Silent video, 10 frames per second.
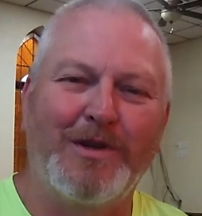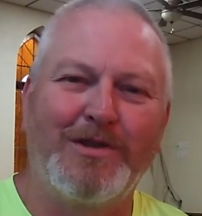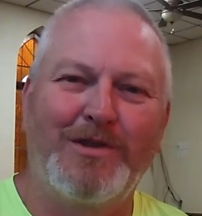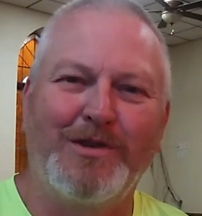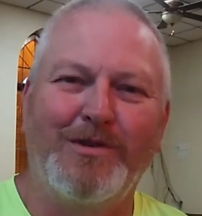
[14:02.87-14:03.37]

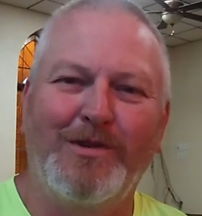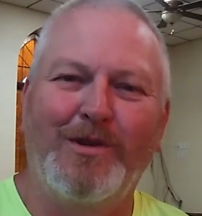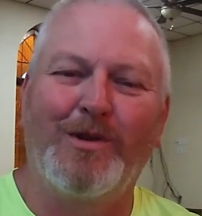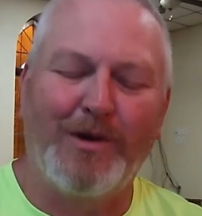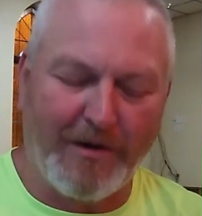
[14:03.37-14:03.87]
was to
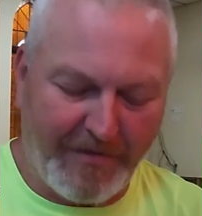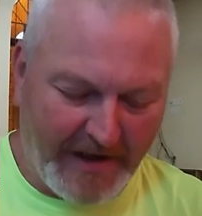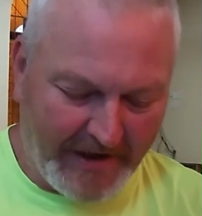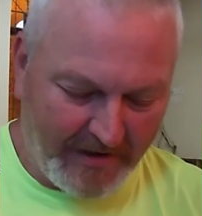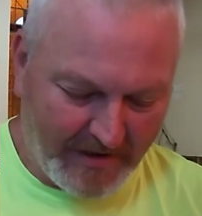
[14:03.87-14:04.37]

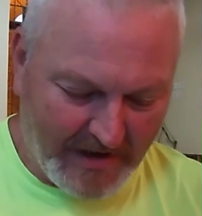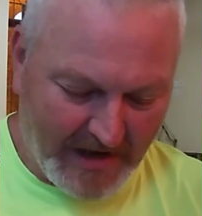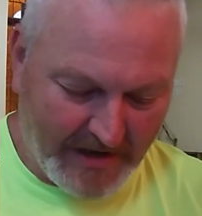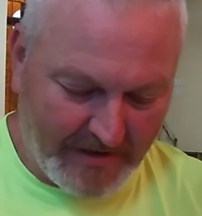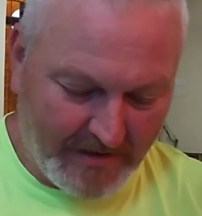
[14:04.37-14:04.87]
glorify
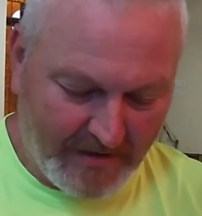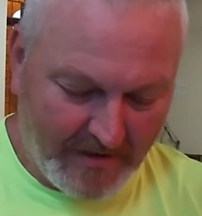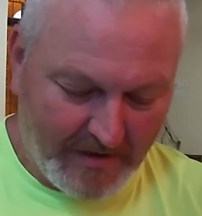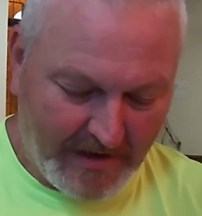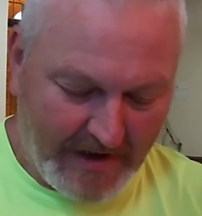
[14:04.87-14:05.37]
God.
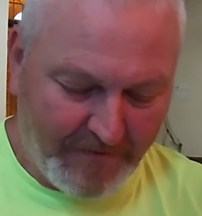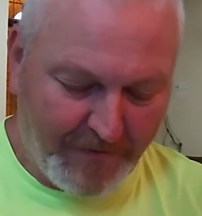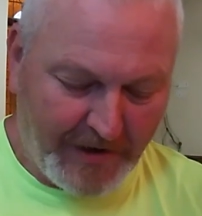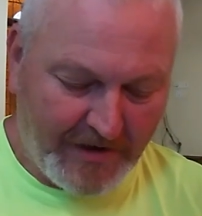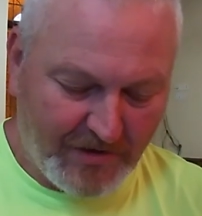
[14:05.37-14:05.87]

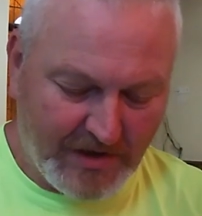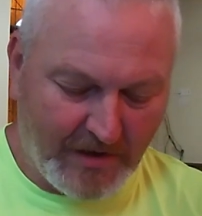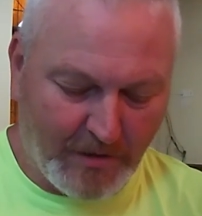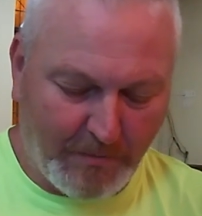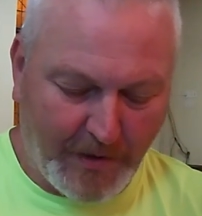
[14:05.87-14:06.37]
Every
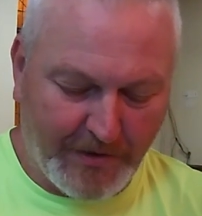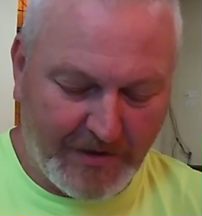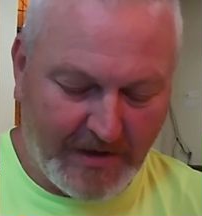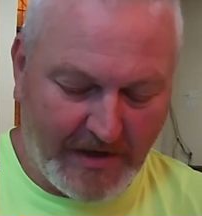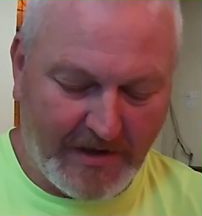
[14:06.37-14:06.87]
single
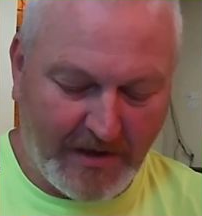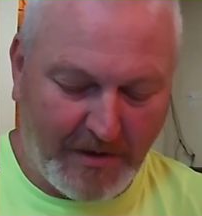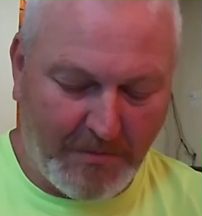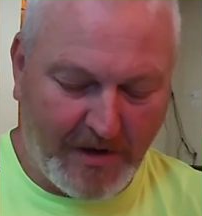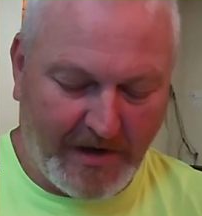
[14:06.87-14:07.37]
person in the
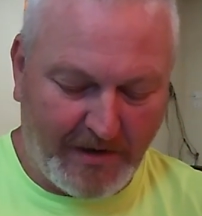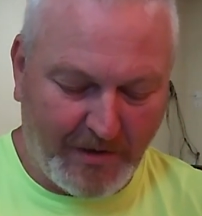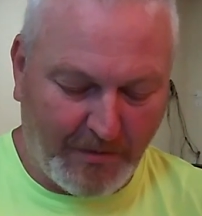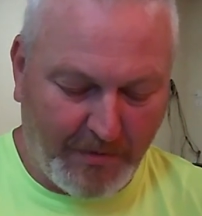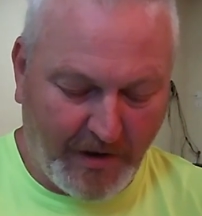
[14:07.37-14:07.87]
community
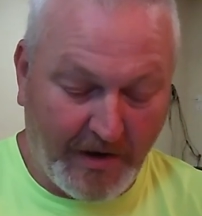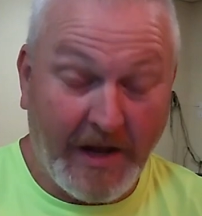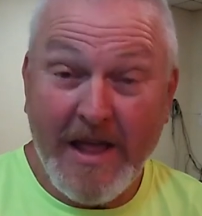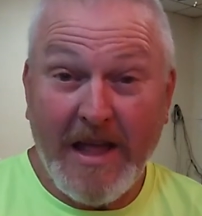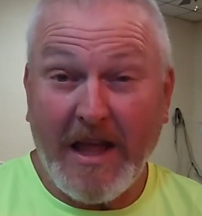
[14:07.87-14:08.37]
took
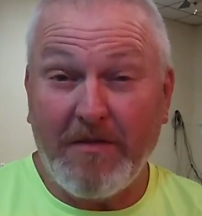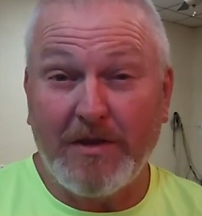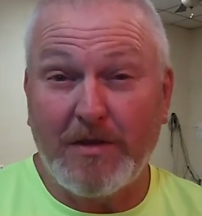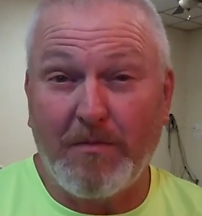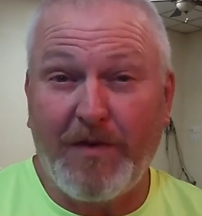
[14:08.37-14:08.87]
part,
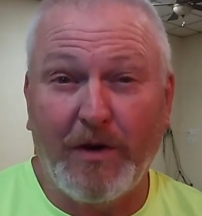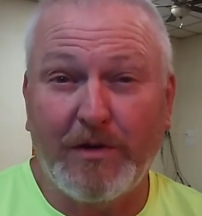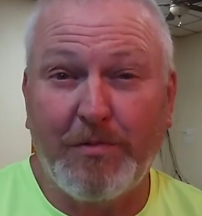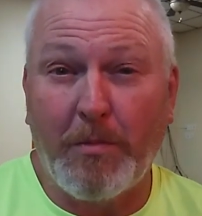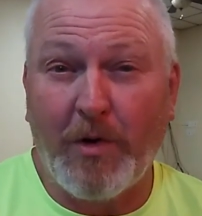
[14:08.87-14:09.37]
even some
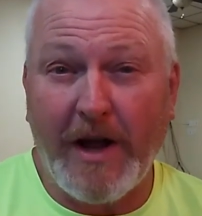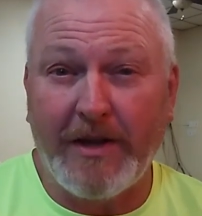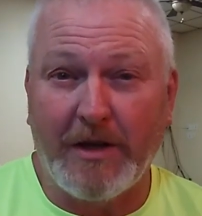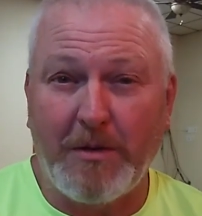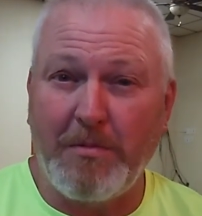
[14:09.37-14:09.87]
folks from
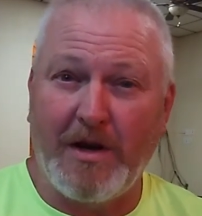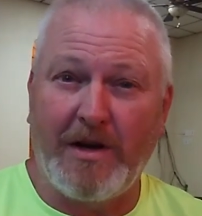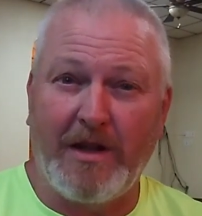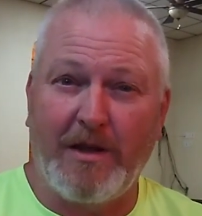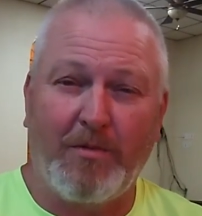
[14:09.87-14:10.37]
around the
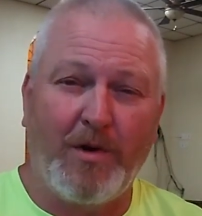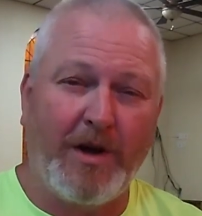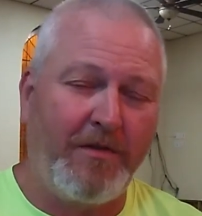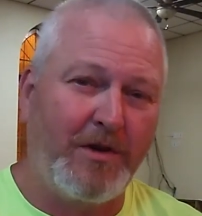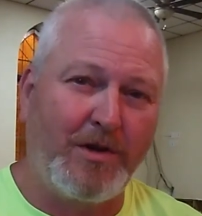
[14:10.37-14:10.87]
community that
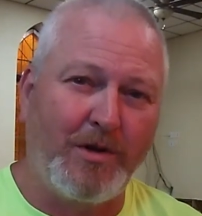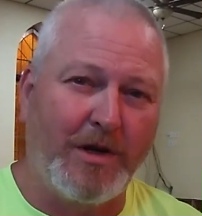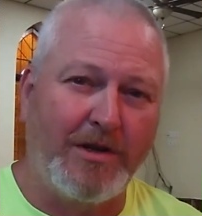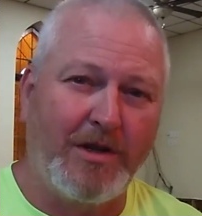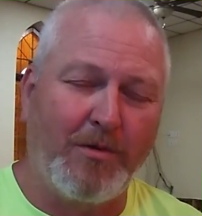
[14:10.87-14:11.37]
weren't even
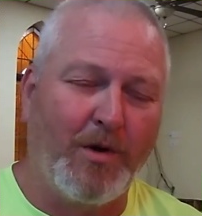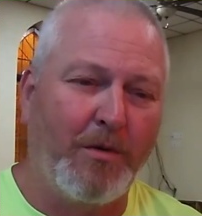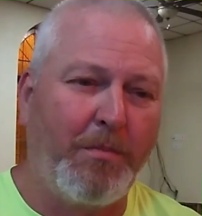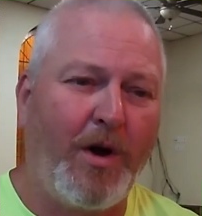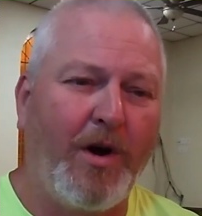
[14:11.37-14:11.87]
Jewish, that
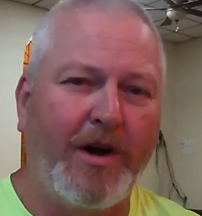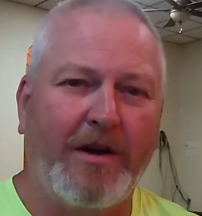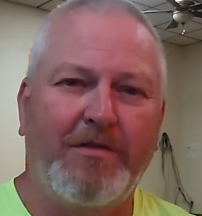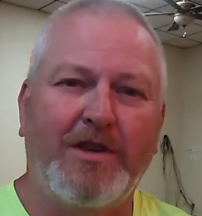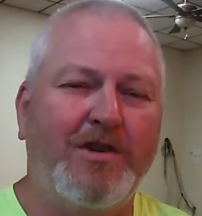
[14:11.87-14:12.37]
weren't part
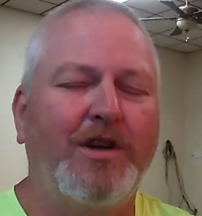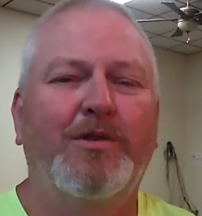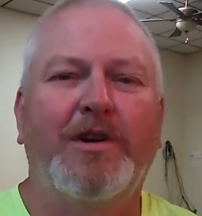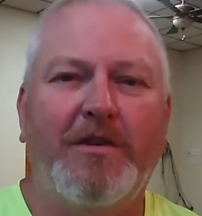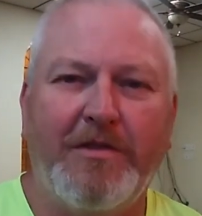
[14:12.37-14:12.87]
of the
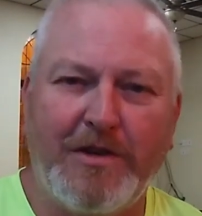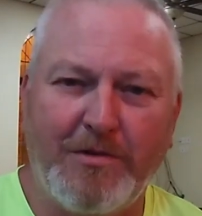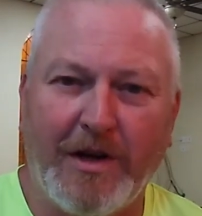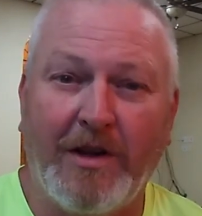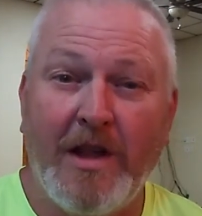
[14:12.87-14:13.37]
children of
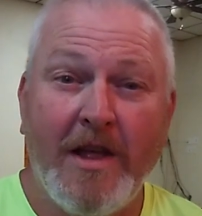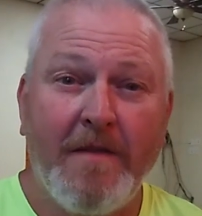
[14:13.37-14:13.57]
Israel.